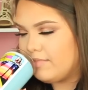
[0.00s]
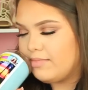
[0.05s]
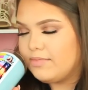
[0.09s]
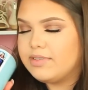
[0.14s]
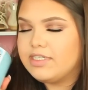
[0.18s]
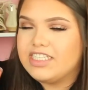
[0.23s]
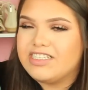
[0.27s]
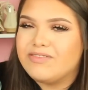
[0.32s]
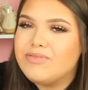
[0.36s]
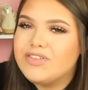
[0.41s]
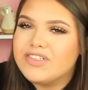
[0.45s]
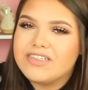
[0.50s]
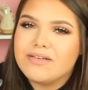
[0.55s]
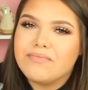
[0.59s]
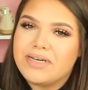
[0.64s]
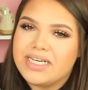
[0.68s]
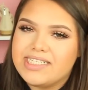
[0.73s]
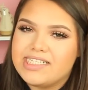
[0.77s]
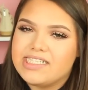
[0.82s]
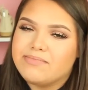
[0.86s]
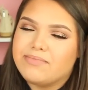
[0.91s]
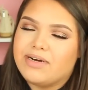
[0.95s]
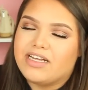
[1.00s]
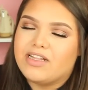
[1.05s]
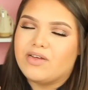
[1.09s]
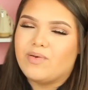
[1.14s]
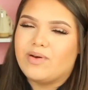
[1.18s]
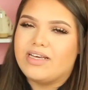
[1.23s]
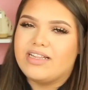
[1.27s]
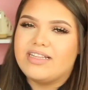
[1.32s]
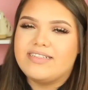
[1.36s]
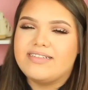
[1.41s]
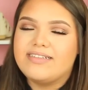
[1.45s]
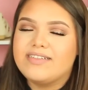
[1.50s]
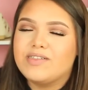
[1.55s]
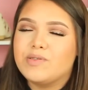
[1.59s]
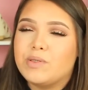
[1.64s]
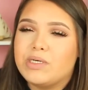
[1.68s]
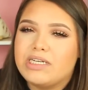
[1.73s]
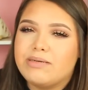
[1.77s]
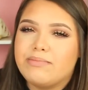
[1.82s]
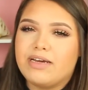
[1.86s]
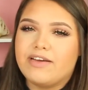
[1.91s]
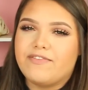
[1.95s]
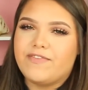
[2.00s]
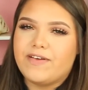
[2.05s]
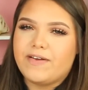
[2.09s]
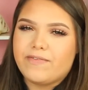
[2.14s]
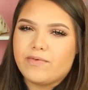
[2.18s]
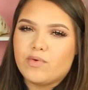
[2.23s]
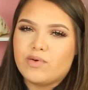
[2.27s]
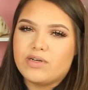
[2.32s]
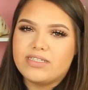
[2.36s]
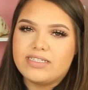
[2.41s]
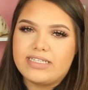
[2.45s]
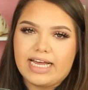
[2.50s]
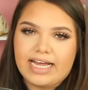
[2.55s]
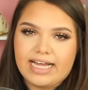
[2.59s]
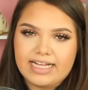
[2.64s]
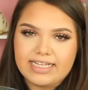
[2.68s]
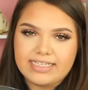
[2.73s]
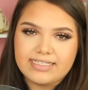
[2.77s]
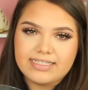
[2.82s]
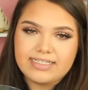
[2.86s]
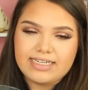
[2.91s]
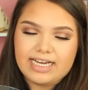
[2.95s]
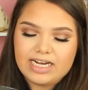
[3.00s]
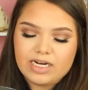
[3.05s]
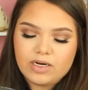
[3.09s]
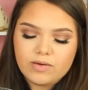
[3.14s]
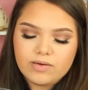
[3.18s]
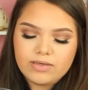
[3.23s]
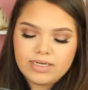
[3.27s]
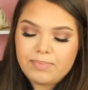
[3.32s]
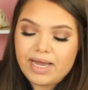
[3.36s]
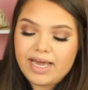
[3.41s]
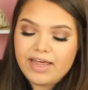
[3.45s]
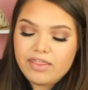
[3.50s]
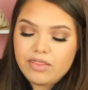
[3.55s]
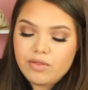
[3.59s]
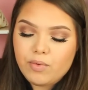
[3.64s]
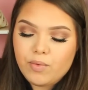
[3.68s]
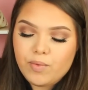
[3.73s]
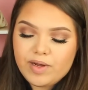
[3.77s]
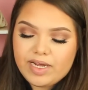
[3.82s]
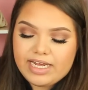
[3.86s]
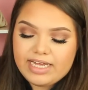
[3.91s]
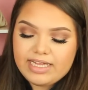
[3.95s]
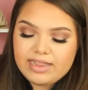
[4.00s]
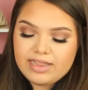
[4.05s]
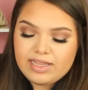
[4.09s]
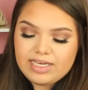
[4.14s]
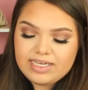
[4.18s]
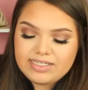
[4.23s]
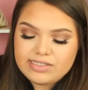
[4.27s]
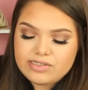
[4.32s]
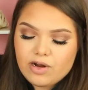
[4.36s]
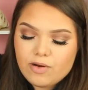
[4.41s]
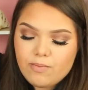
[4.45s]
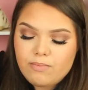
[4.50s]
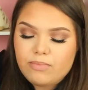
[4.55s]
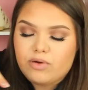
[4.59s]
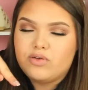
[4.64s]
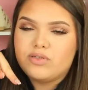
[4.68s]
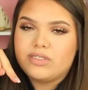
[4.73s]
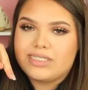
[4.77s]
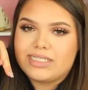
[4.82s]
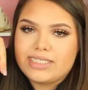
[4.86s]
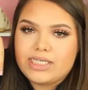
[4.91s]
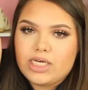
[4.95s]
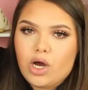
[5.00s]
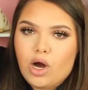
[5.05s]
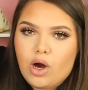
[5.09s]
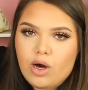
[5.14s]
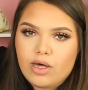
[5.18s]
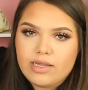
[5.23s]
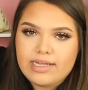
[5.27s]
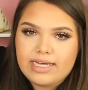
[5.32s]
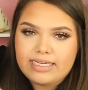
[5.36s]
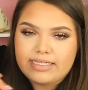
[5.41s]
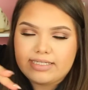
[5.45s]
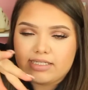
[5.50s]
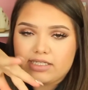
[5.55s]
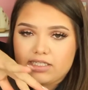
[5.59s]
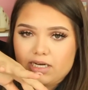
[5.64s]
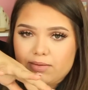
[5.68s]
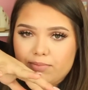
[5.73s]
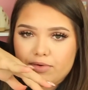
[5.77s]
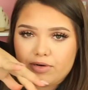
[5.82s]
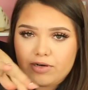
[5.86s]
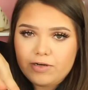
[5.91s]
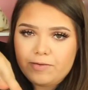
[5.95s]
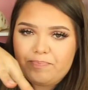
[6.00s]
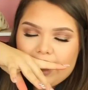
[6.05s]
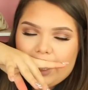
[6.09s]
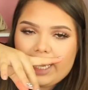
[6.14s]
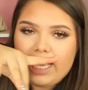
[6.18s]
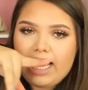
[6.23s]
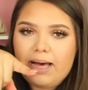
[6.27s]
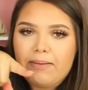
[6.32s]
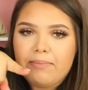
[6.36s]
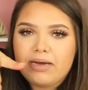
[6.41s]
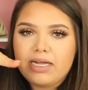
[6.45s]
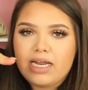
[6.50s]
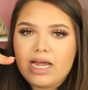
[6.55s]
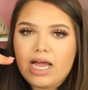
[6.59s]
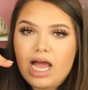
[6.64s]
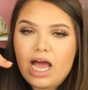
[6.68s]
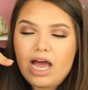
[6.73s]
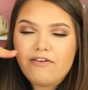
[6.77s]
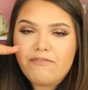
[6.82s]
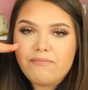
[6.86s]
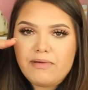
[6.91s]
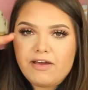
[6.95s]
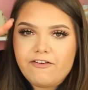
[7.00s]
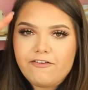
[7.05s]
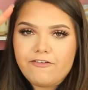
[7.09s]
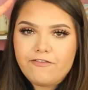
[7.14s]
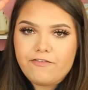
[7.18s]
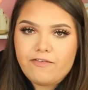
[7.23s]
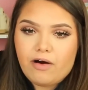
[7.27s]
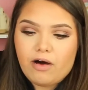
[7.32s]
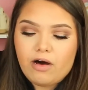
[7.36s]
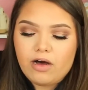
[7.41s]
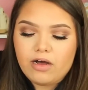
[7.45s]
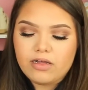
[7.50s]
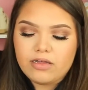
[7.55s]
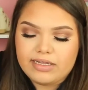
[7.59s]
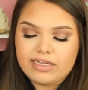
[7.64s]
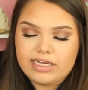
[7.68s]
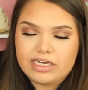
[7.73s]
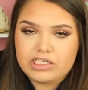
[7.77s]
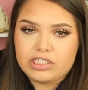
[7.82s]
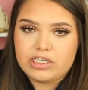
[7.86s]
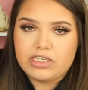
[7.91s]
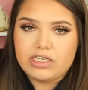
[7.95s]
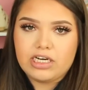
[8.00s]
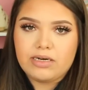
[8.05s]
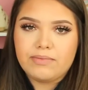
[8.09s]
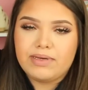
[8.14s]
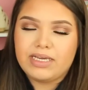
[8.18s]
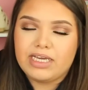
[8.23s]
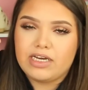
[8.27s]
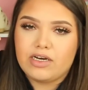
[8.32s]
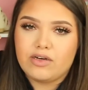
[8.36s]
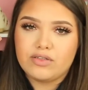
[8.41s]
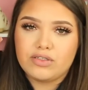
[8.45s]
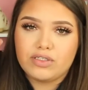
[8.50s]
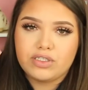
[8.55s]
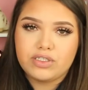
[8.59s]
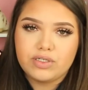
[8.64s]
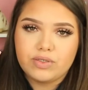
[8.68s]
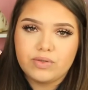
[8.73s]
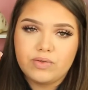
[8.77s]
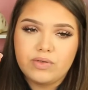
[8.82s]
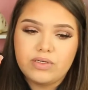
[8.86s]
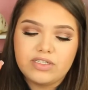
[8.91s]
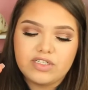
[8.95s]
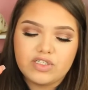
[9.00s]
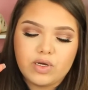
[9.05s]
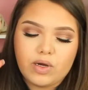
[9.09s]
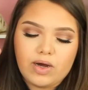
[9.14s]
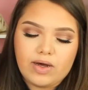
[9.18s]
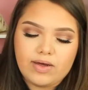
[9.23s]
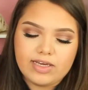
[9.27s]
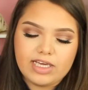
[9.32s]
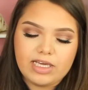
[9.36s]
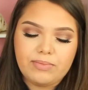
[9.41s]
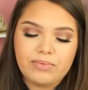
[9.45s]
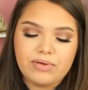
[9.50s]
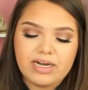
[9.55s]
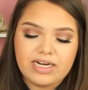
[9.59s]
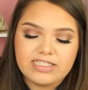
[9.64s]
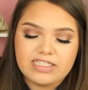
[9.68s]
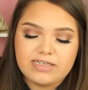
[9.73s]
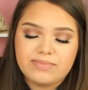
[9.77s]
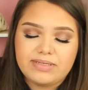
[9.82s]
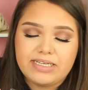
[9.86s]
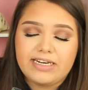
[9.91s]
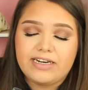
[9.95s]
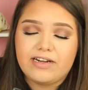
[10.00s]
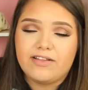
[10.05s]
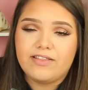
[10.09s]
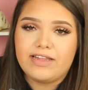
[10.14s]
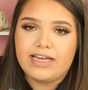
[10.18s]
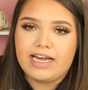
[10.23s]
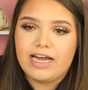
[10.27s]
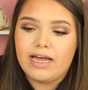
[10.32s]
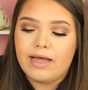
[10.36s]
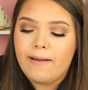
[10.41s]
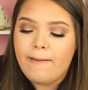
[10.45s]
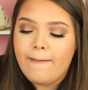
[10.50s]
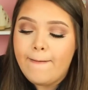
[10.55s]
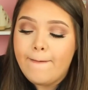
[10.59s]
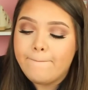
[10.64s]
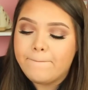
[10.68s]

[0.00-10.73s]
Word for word: This smells amazing, by the way. This is one of my favorite ones, hands down. By the way, these are mostly all like summer. I am gonna have my fall collection coming out soon, so I'll keep you guys updated on that.